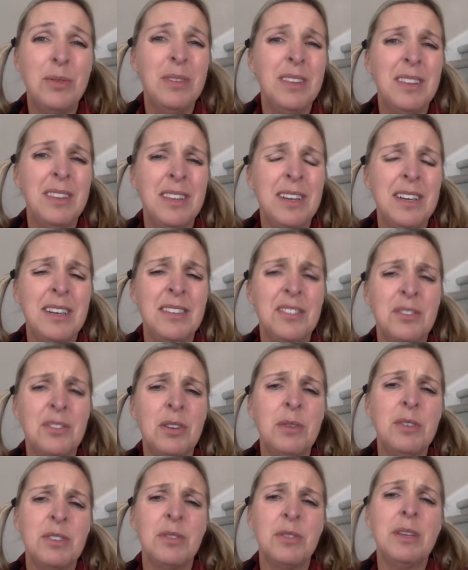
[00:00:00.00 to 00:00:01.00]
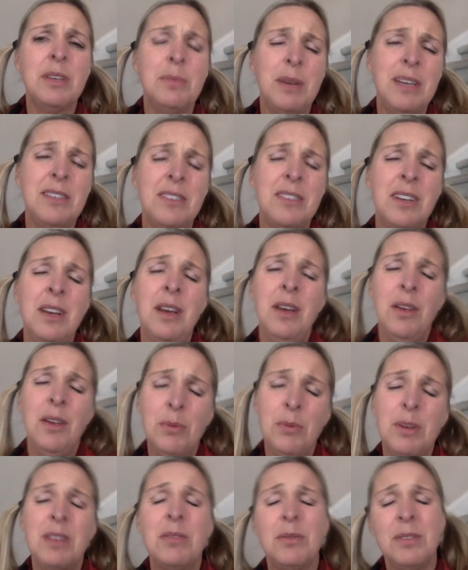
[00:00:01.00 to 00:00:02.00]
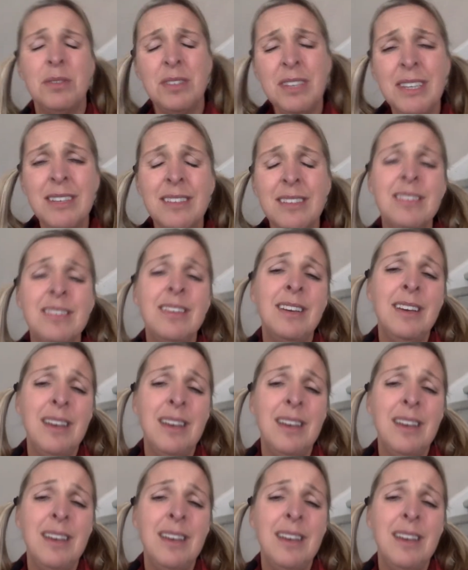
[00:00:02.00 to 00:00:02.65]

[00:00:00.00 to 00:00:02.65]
the story was only page 3 through 6.